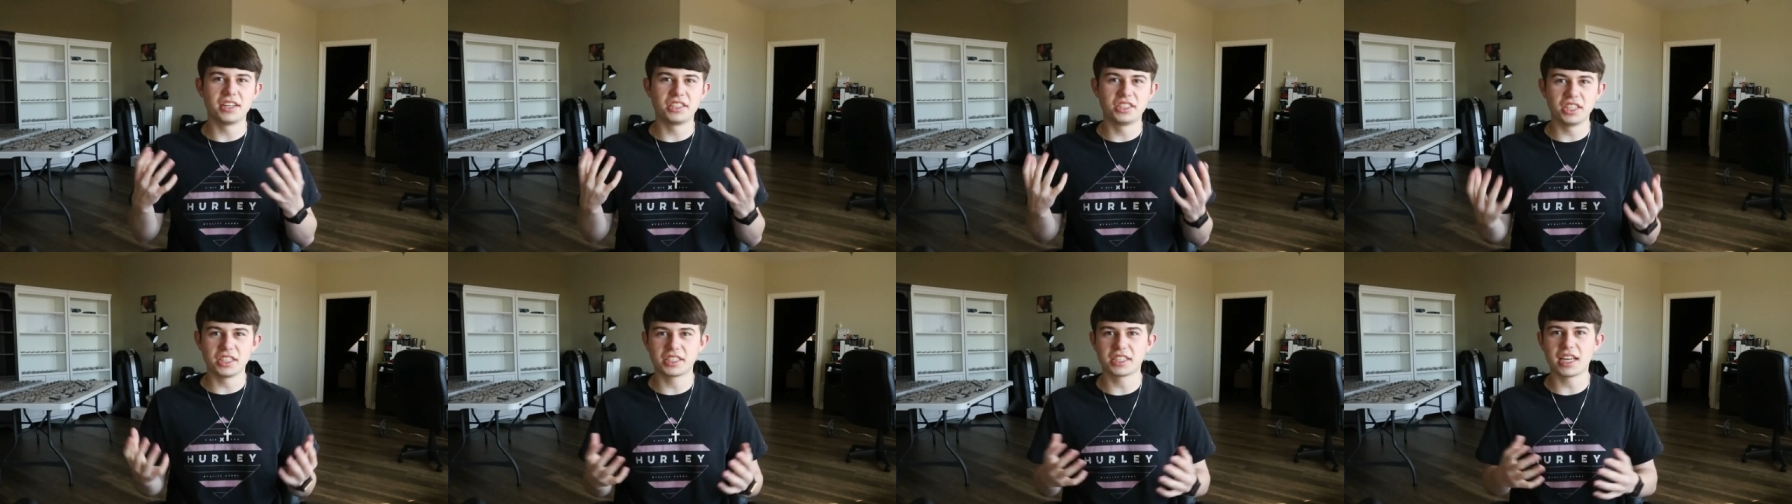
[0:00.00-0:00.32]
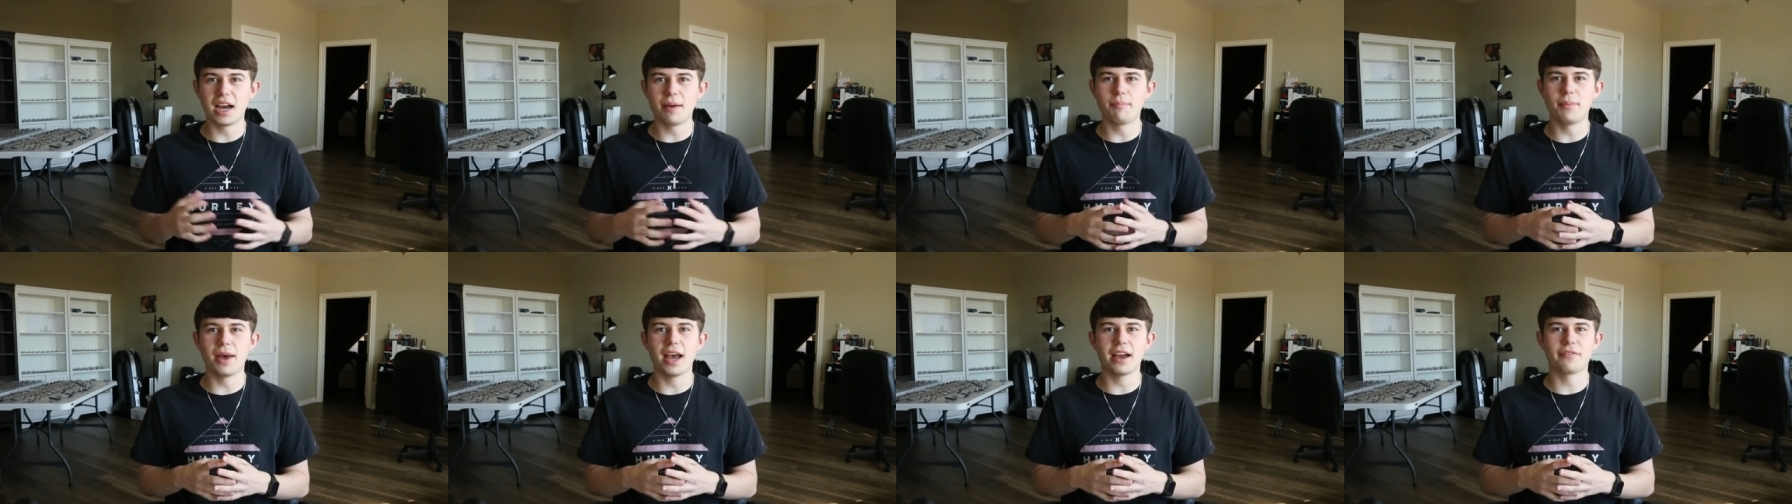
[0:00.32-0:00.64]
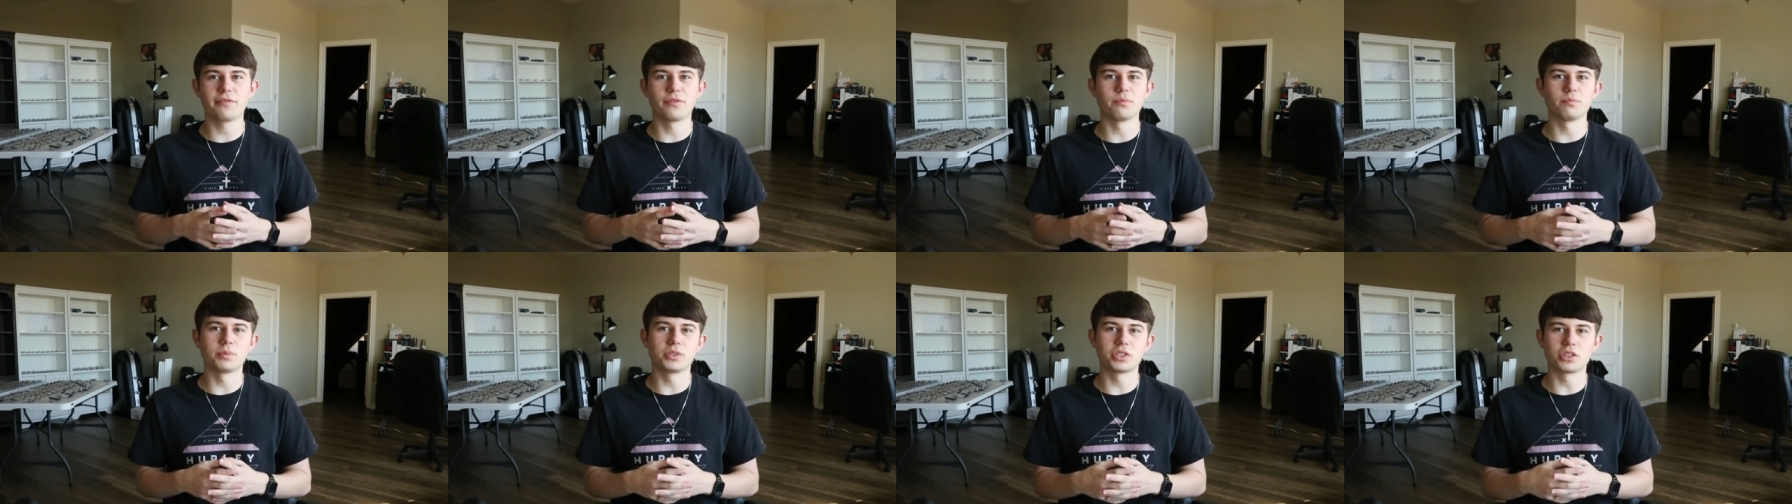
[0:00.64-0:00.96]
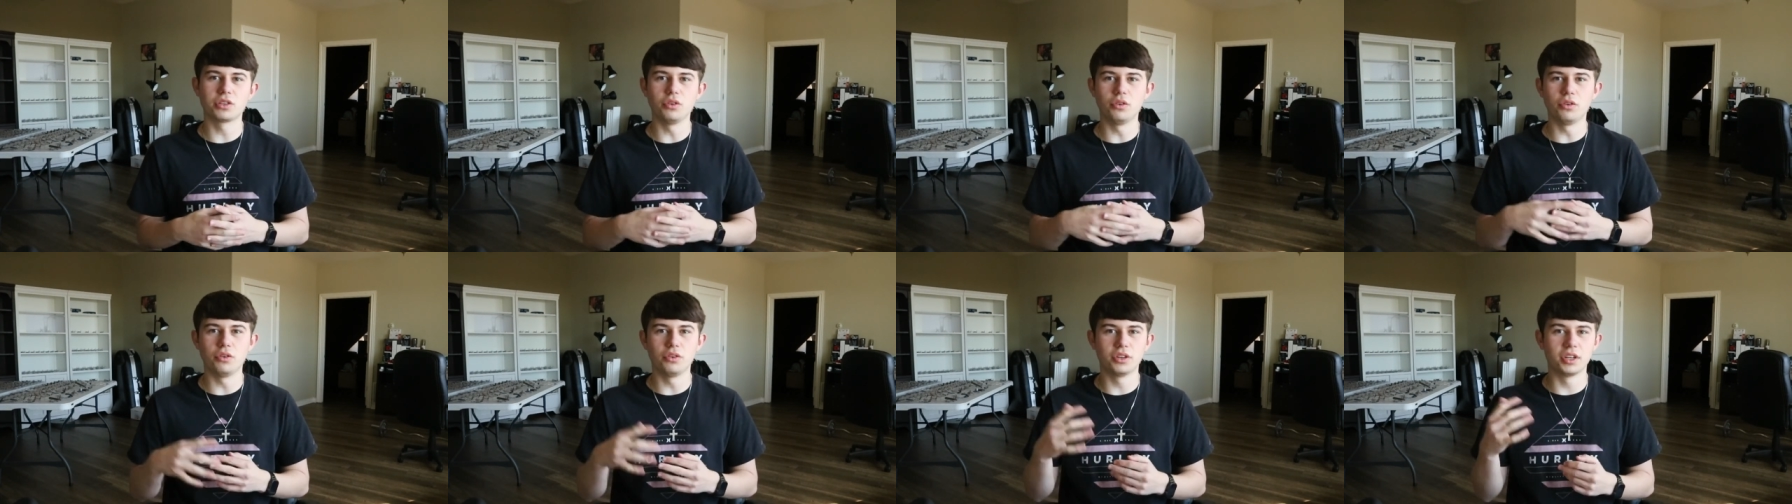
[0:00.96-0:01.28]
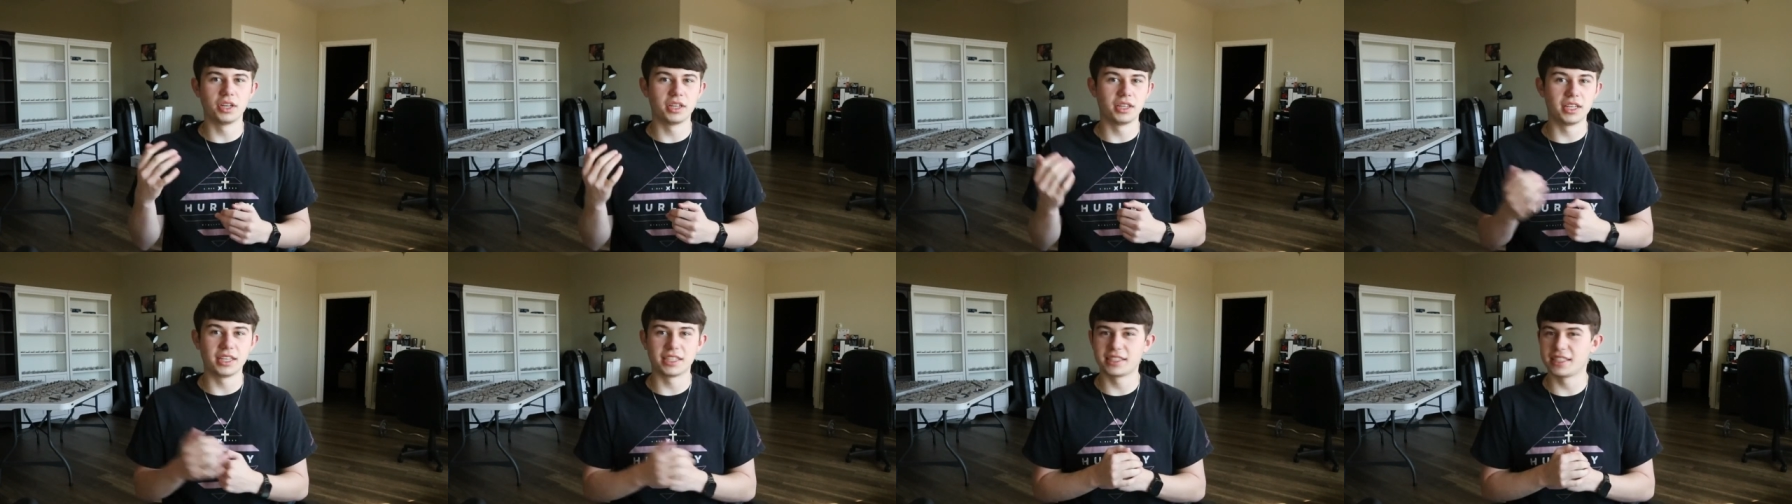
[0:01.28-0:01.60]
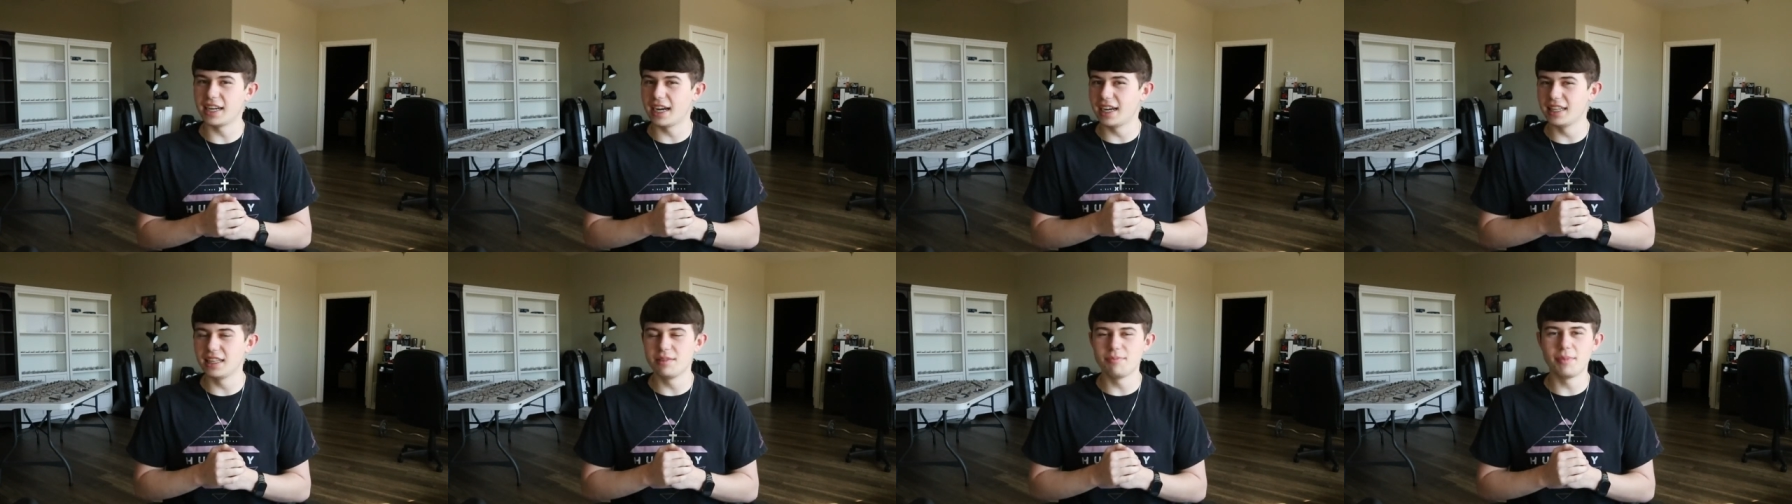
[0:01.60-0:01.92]
Just got back from school.
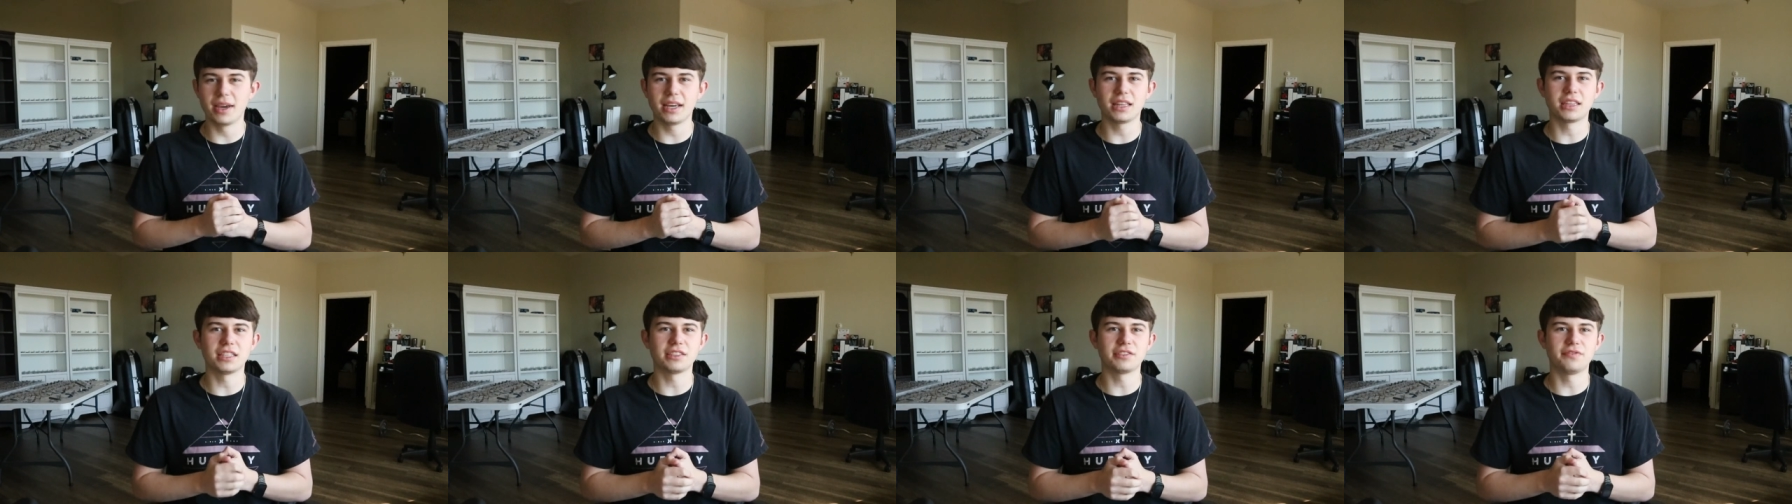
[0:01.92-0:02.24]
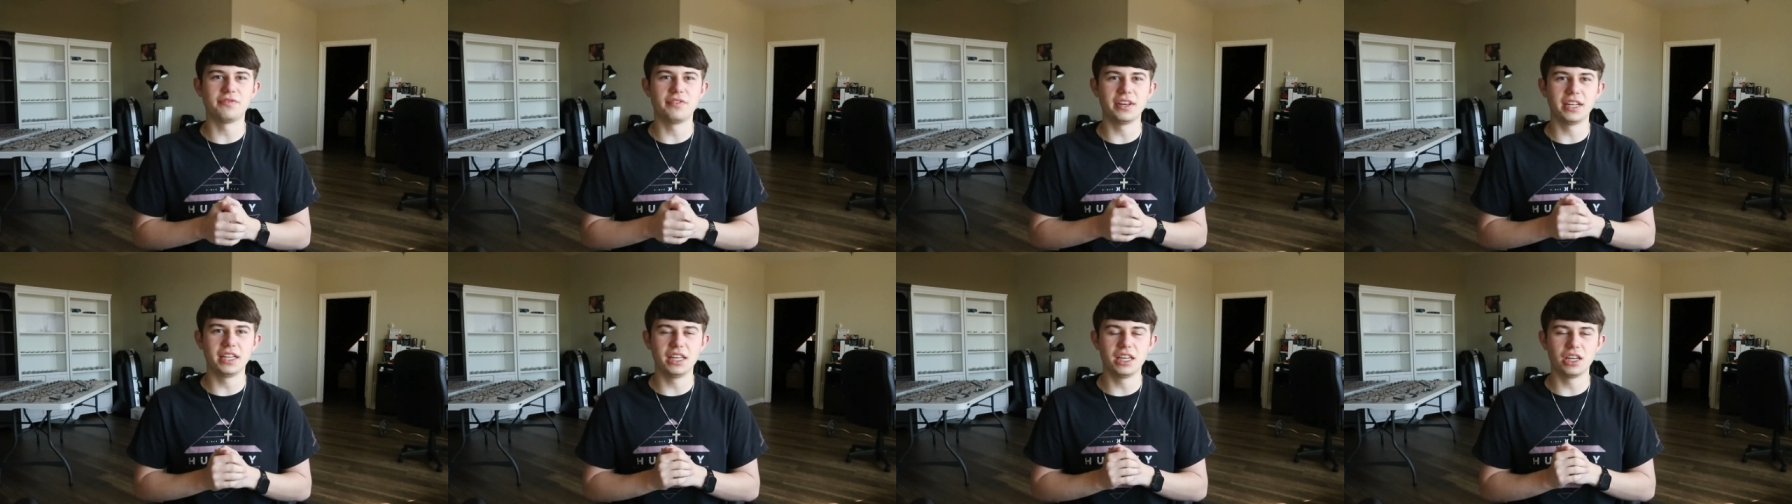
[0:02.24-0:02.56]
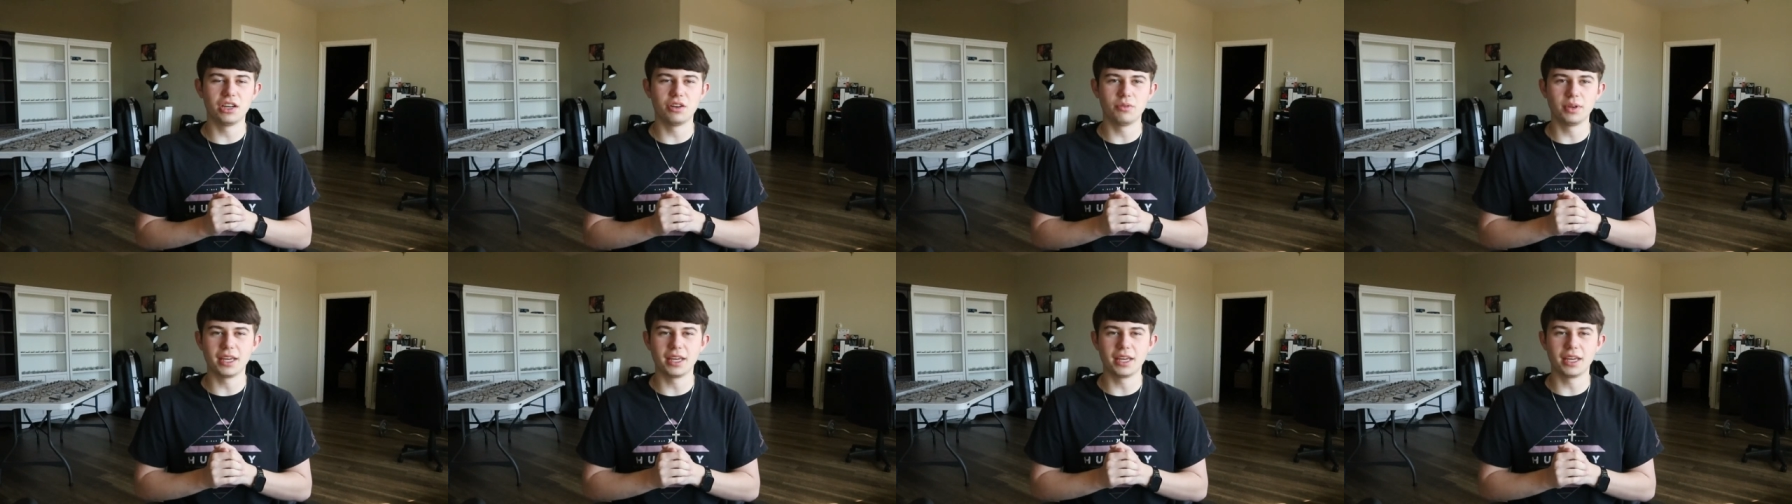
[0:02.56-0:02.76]
Excited to make this video.